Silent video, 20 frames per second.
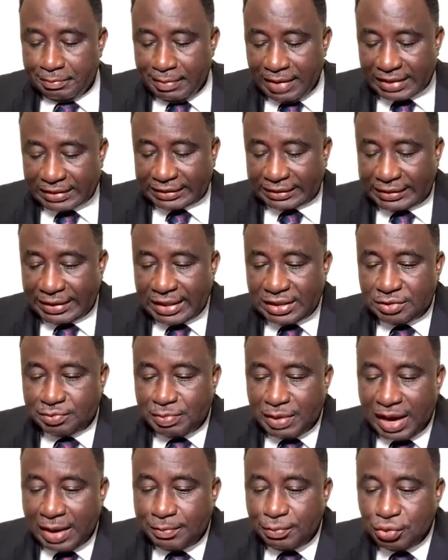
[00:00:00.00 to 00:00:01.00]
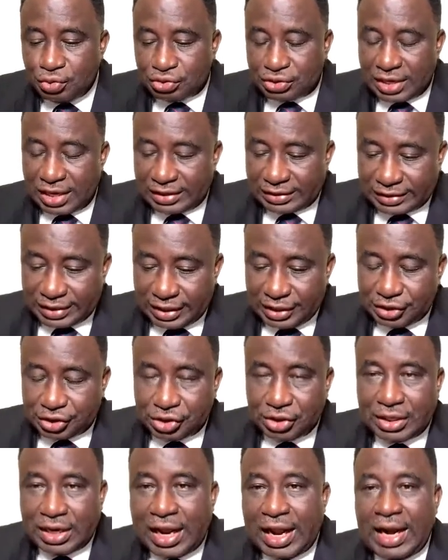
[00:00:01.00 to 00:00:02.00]
Message Bible
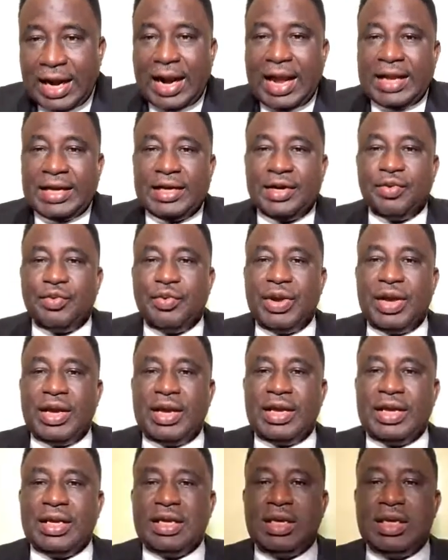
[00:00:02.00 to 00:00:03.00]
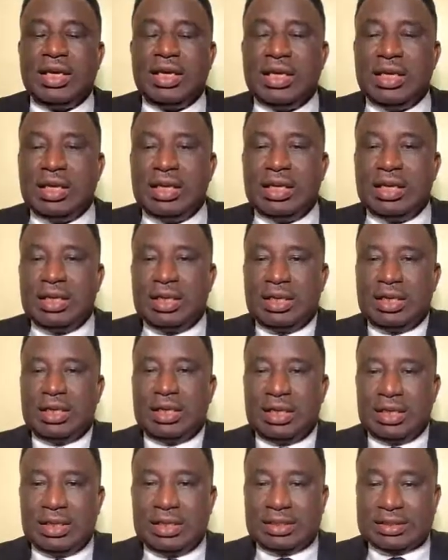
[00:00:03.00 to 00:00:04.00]
Translation, I like the way
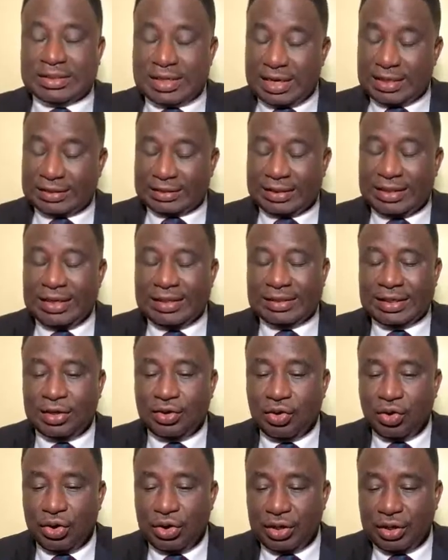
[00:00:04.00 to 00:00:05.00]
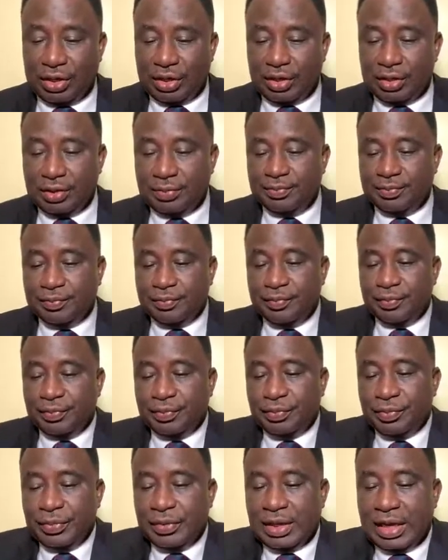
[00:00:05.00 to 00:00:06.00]
he translated or
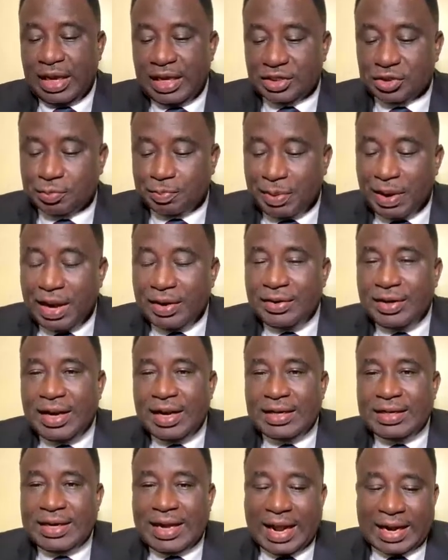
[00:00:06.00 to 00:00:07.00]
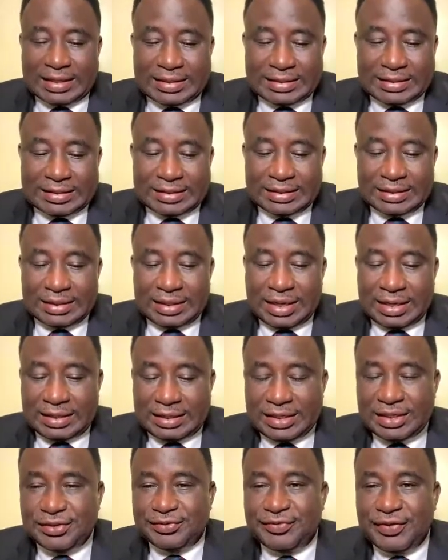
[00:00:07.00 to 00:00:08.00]
expanded that
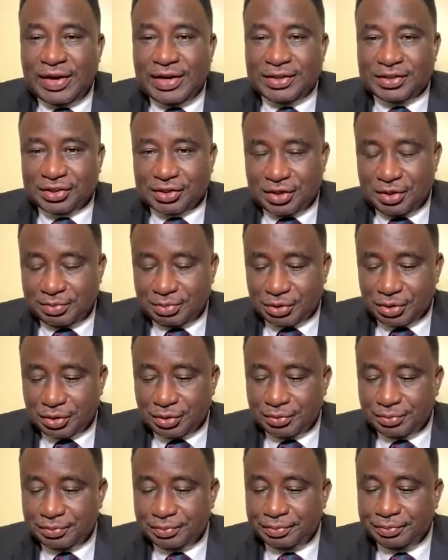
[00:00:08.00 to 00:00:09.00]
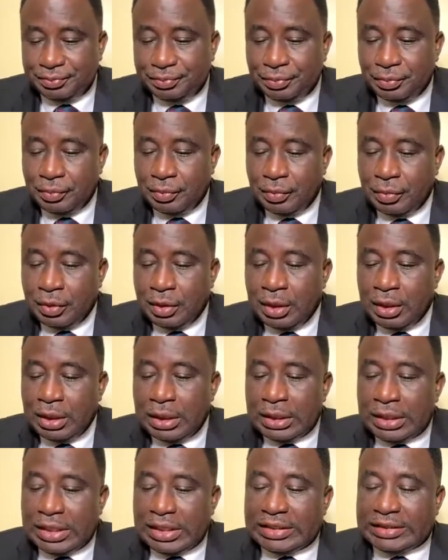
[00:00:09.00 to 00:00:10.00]
this very scripture.
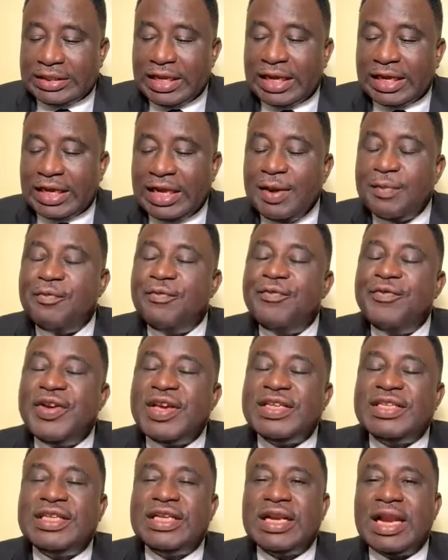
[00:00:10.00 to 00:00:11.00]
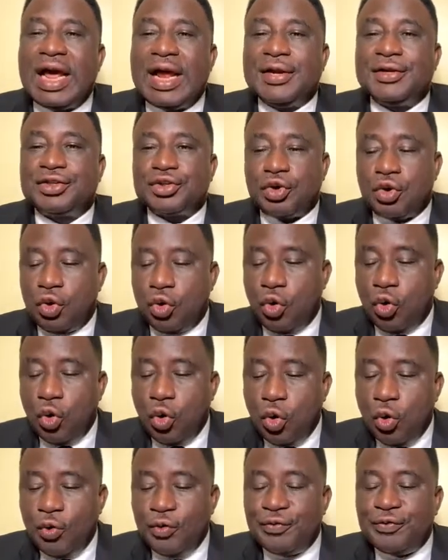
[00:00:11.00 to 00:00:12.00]
He said, "Keep vigilant
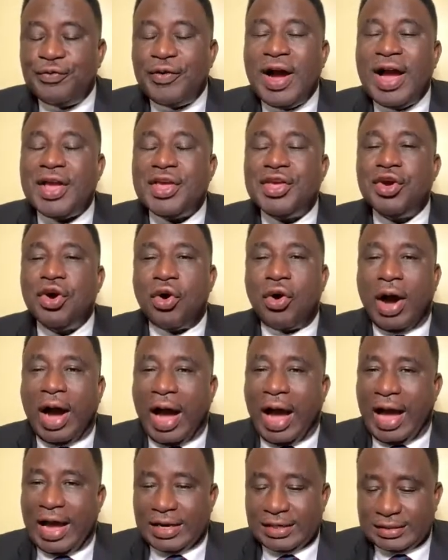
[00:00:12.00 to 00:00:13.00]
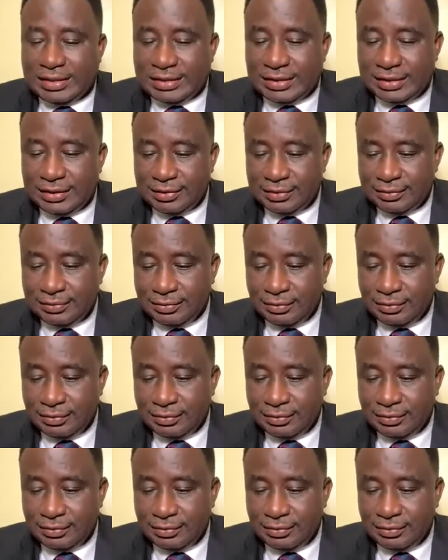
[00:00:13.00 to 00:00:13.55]
over your heart."